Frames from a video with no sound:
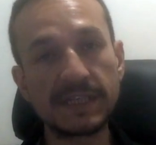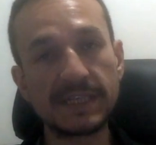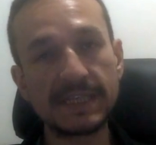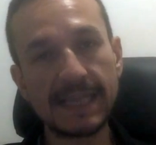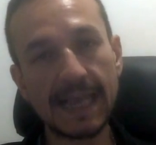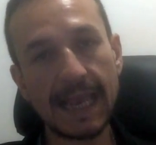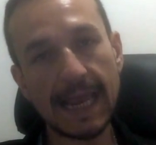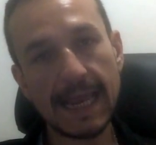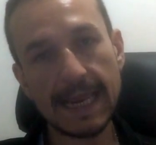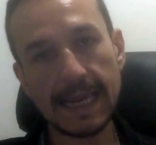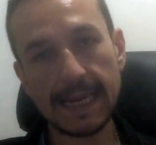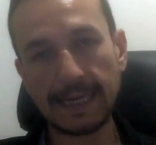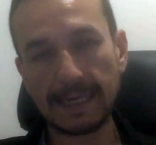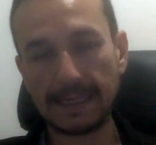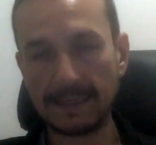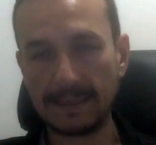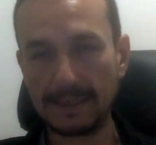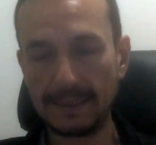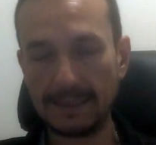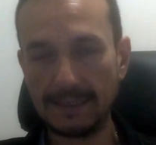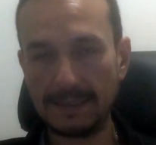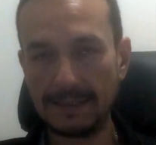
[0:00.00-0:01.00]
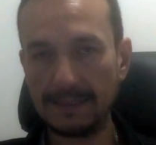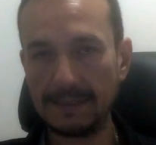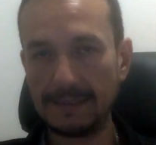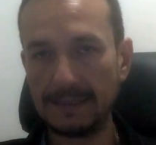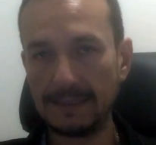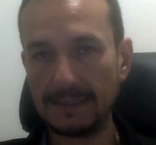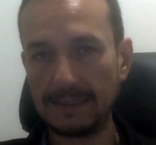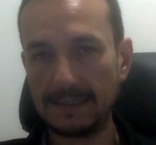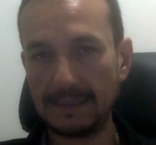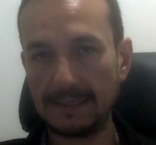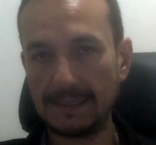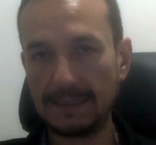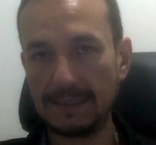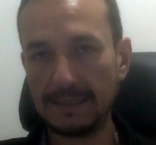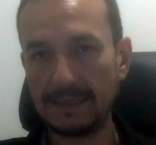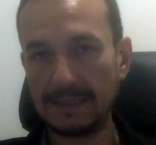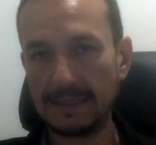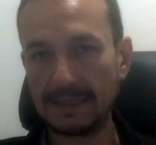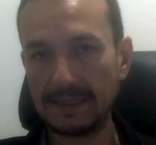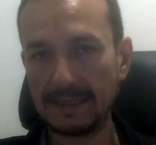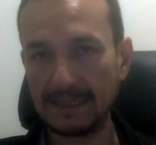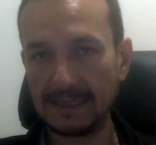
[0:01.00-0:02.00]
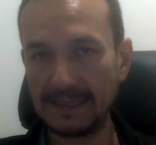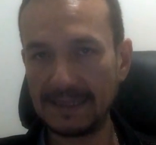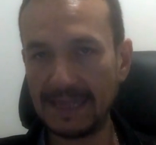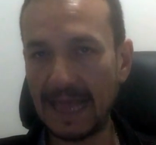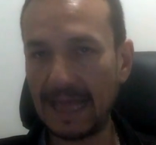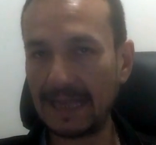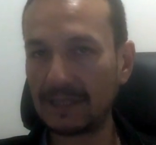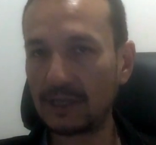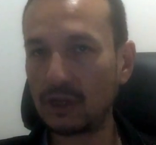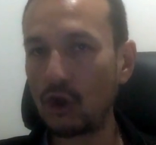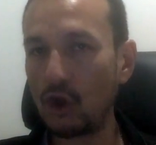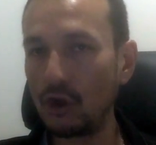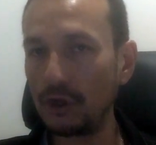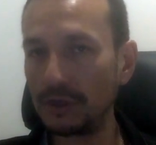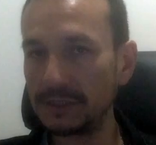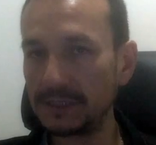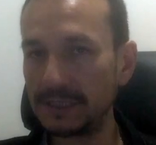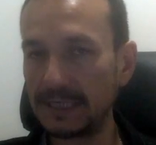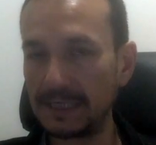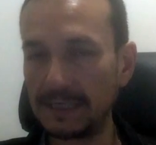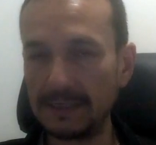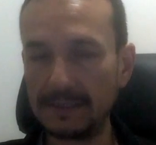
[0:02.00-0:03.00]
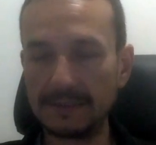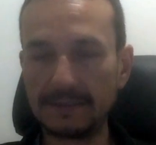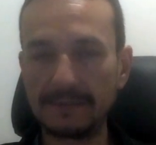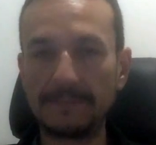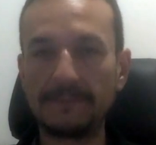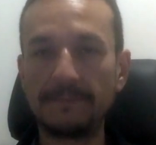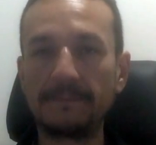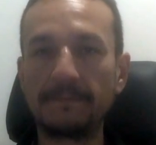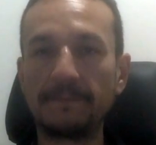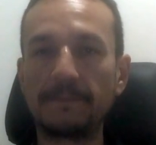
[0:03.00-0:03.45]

saying that content.